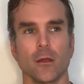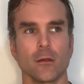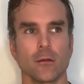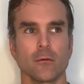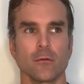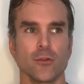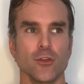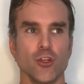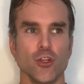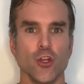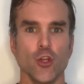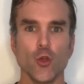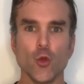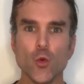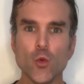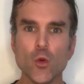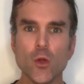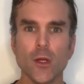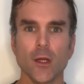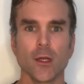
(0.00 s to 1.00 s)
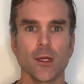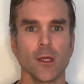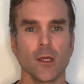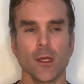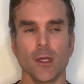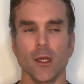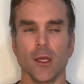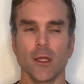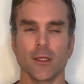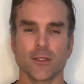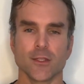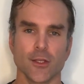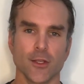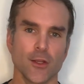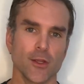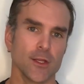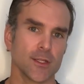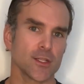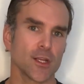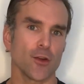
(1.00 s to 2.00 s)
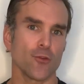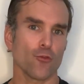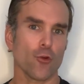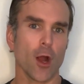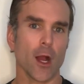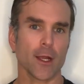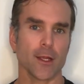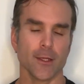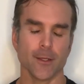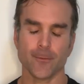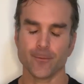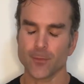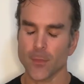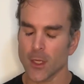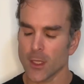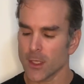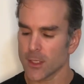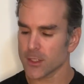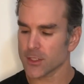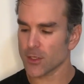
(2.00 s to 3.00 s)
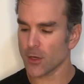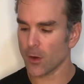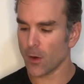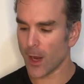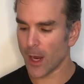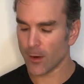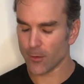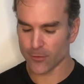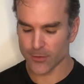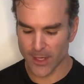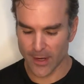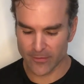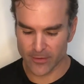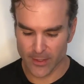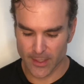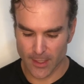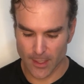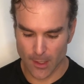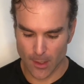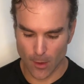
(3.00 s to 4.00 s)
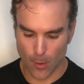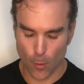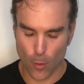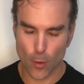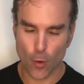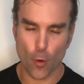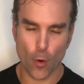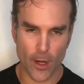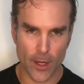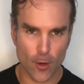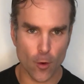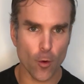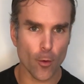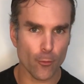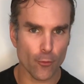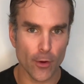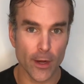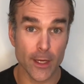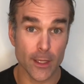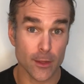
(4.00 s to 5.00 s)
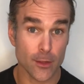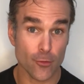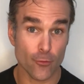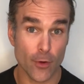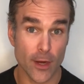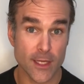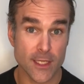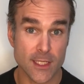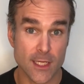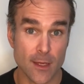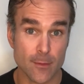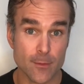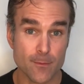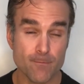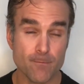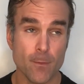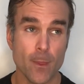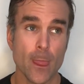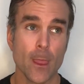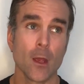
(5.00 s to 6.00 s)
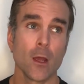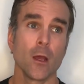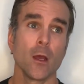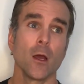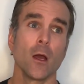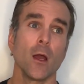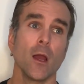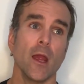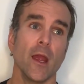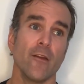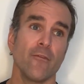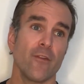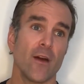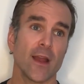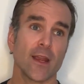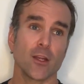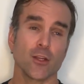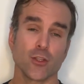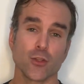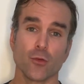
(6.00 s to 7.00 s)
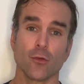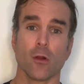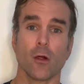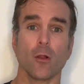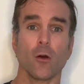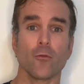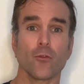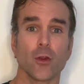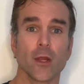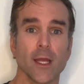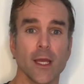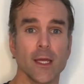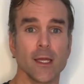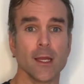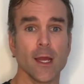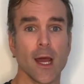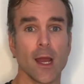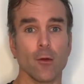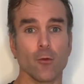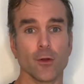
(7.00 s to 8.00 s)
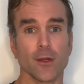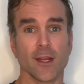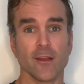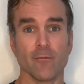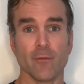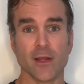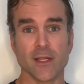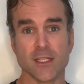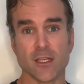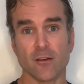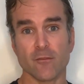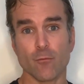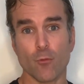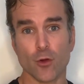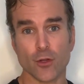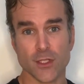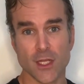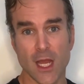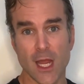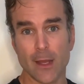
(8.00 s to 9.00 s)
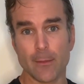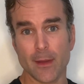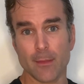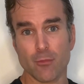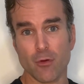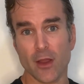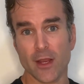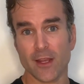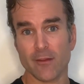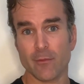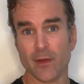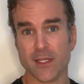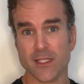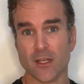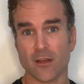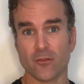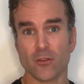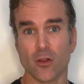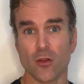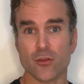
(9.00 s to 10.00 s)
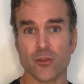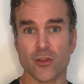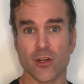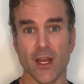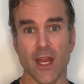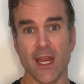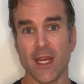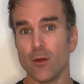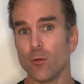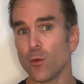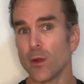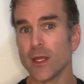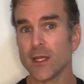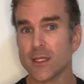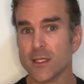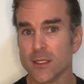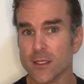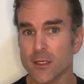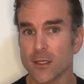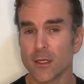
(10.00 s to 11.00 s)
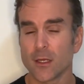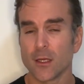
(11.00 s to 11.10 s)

new, it's going to rock you. So I would definitely incorporate the race sim. If I could do it all over again, I would give myself more time. I'd probably give myself closer to 8 weeks